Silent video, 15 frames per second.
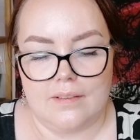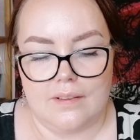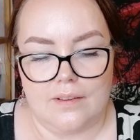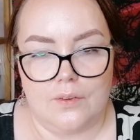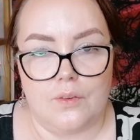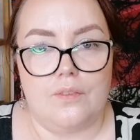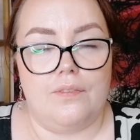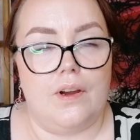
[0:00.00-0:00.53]

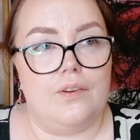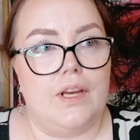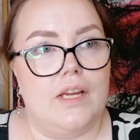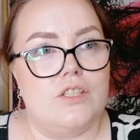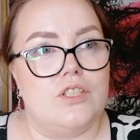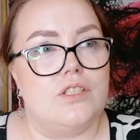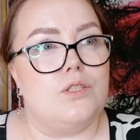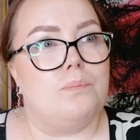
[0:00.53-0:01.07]
the
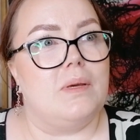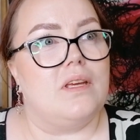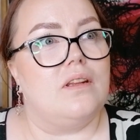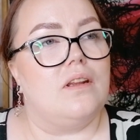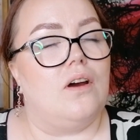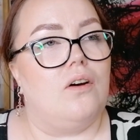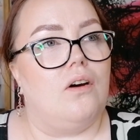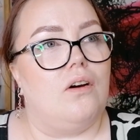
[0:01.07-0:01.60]
foundation's
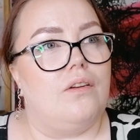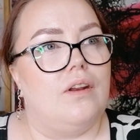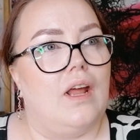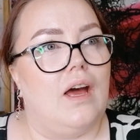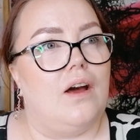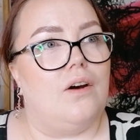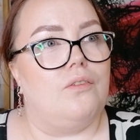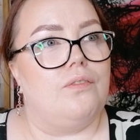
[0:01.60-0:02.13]
been on
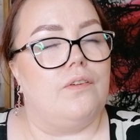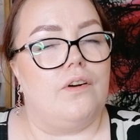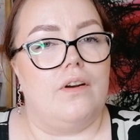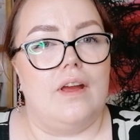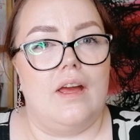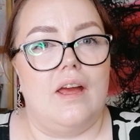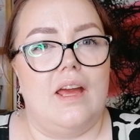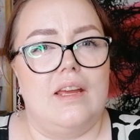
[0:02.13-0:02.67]
now
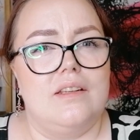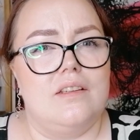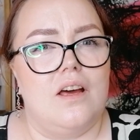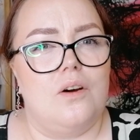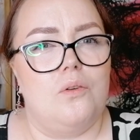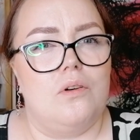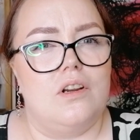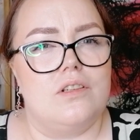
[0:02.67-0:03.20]
for 8
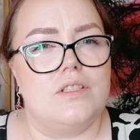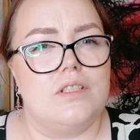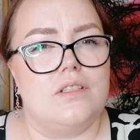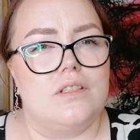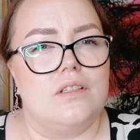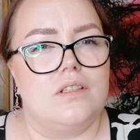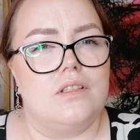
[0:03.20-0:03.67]
hours.